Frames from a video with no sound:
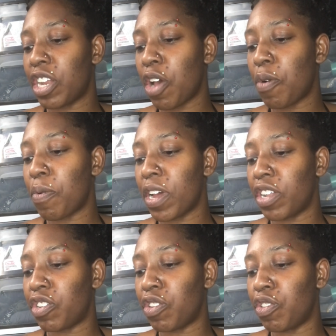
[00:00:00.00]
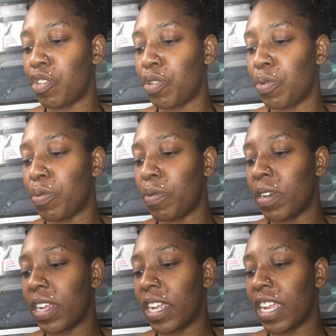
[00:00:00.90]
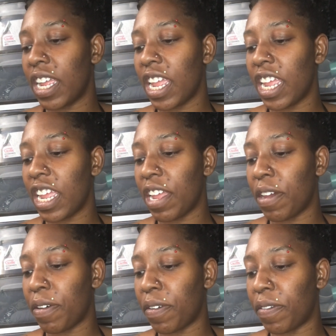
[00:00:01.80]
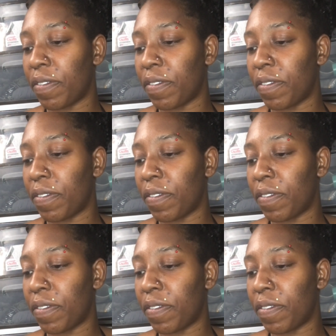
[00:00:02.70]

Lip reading: know what to do if